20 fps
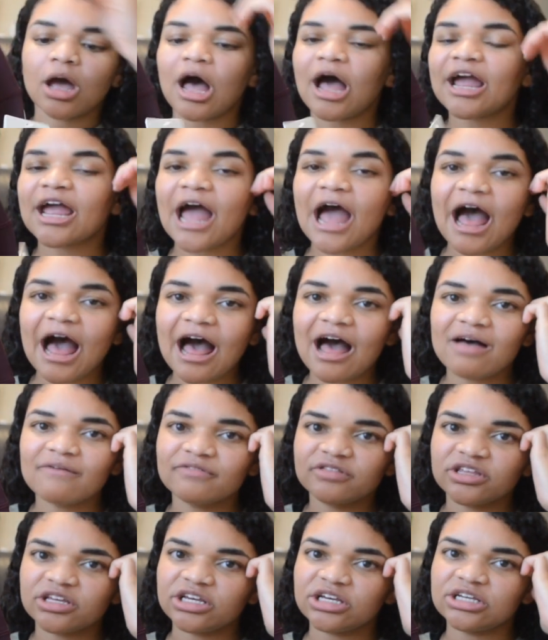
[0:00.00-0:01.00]
I
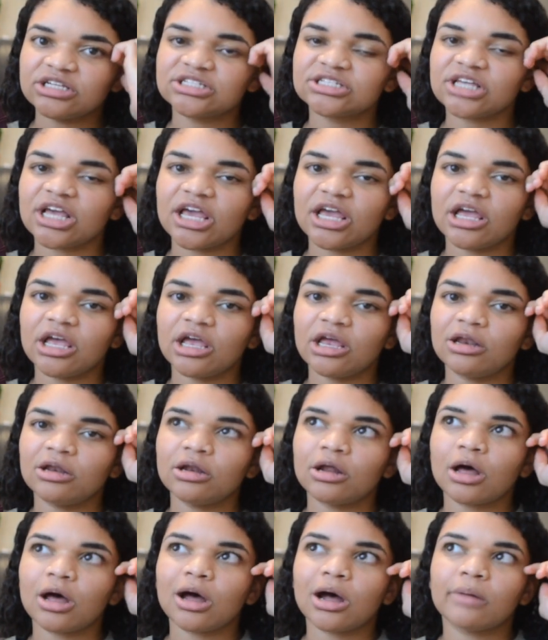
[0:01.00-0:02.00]
have these
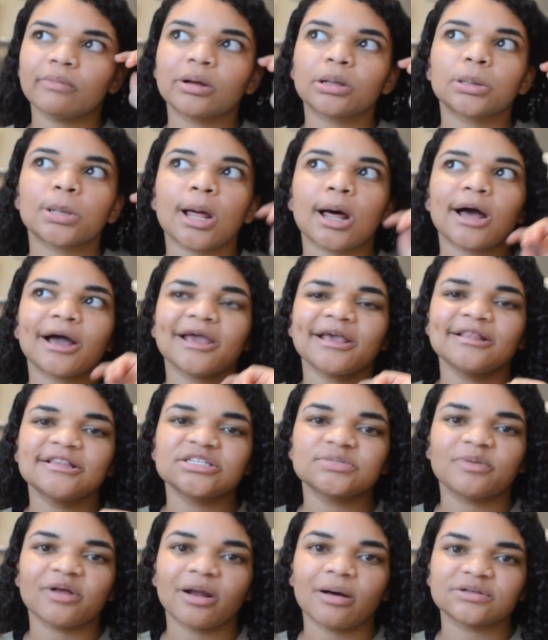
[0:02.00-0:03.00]
in
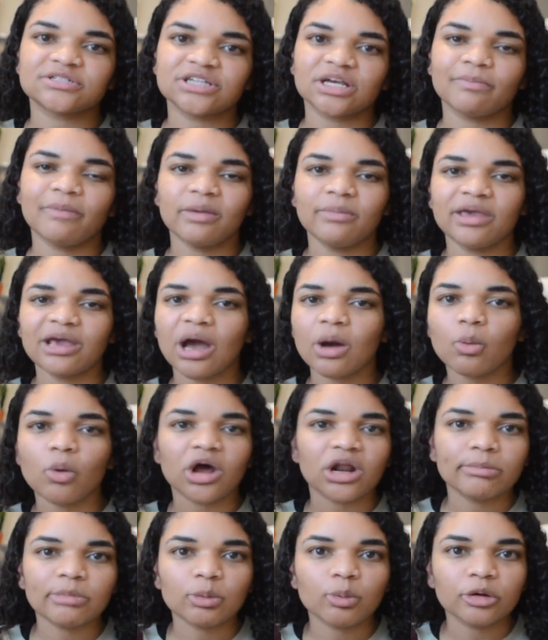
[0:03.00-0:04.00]
Aligns, but I was like, maybe I
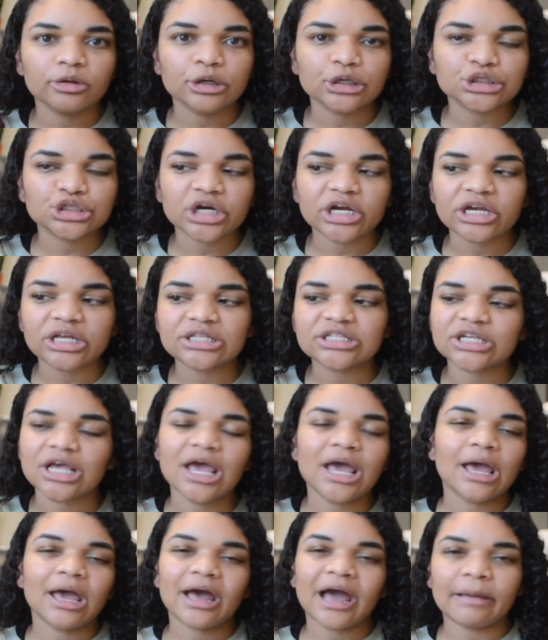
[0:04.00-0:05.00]
want them in Wunder Trains.
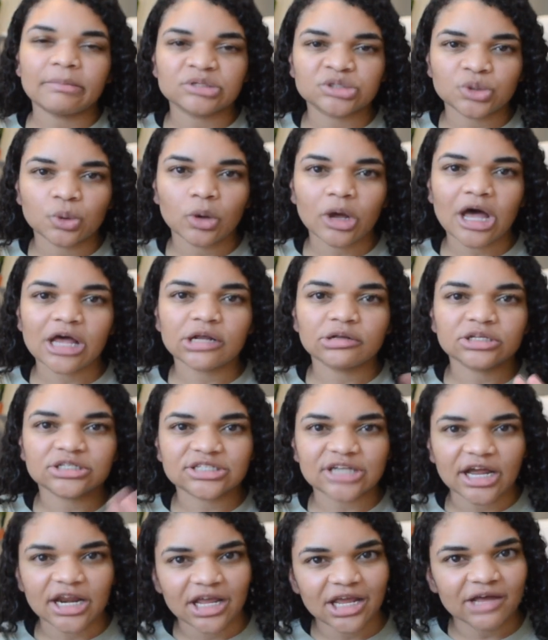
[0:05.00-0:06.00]
I'm still kind of
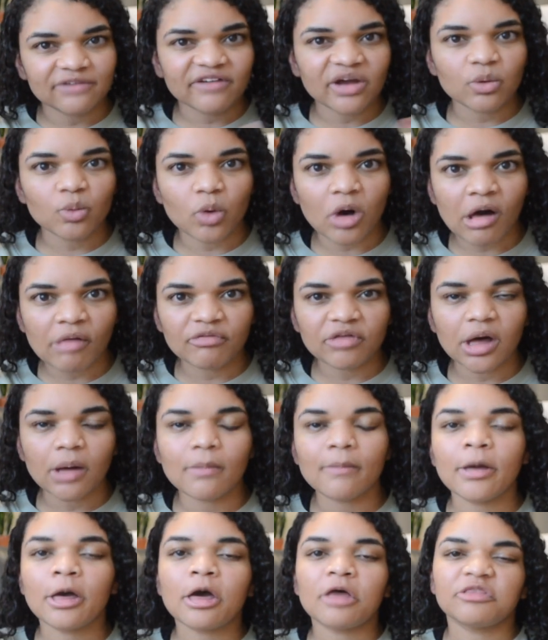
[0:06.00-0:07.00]
deciding if I want
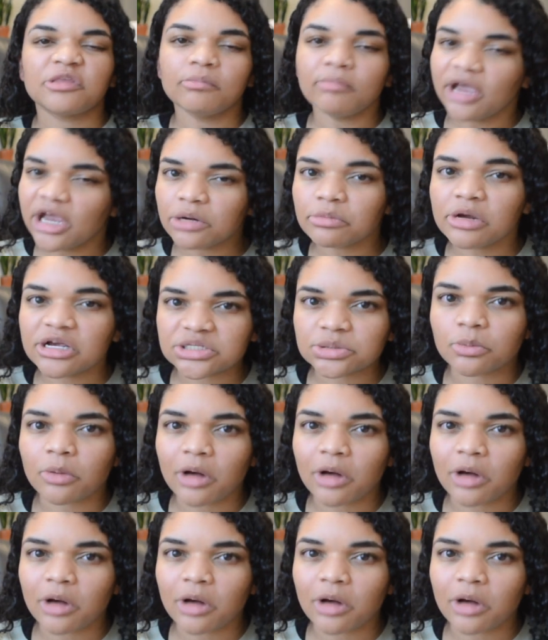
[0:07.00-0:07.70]
them. The main reason